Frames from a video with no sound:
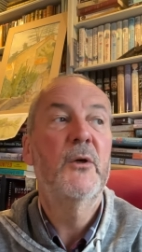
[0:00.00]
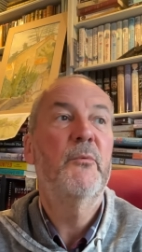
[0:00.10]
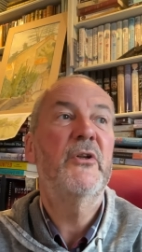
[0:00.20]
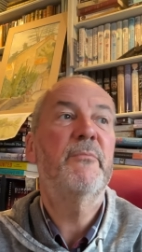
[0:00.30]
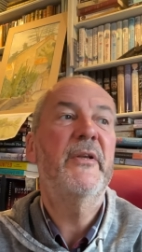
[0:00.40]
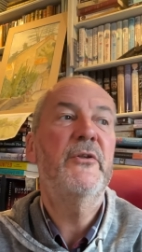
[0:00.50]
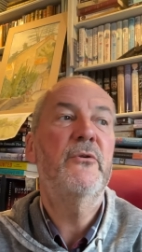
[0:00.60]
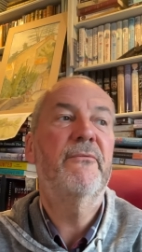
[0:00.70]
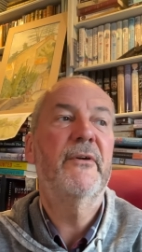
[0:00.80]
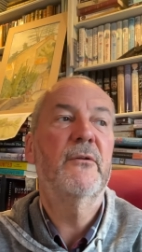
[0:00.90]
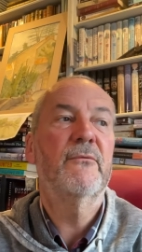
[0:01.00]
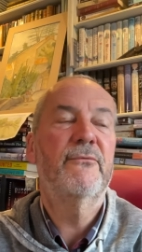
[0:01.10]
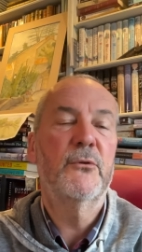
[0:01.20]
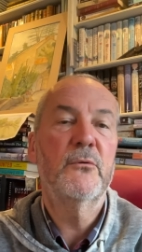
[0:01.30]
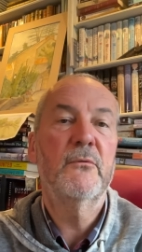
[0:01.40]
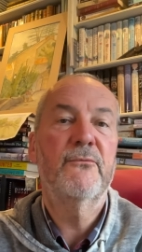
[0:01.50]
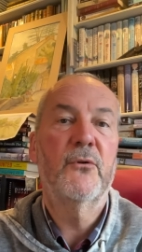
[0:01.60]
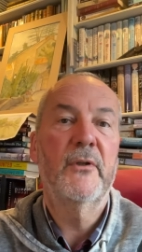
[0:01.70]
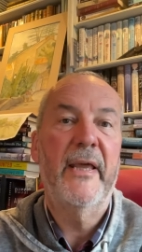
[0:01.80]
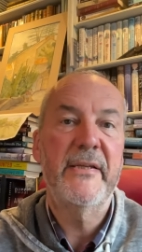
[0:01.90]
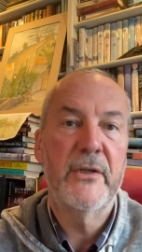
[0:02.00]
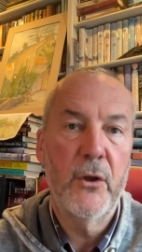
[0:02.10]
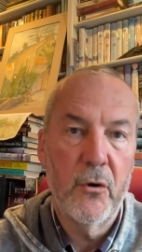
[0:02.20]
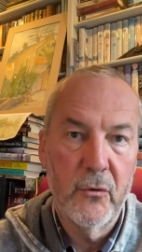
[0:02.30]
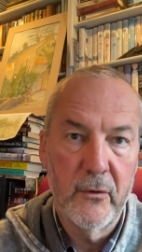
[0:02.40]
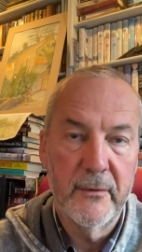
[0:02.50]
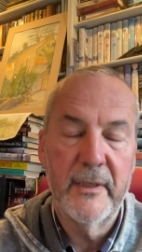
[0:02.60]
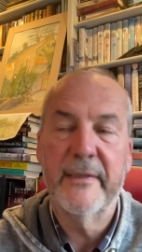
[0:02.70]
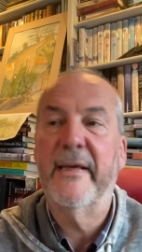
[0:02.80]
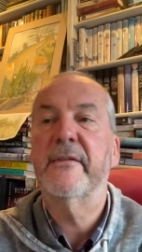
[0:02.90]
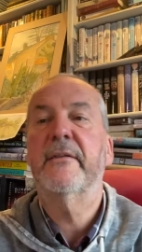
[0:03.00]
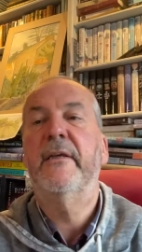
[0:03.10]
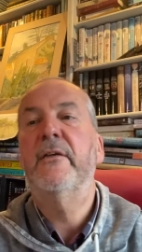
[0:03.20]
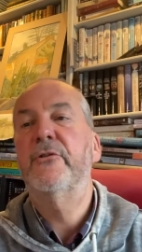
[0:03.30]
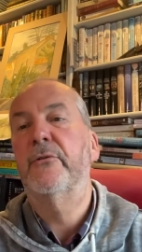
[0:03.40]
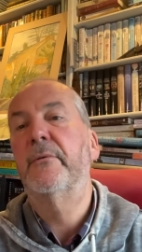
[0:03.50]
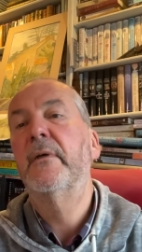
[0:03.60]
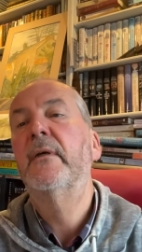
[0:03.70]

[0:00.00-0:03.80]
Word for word: which means you feel full for less long and that's the issue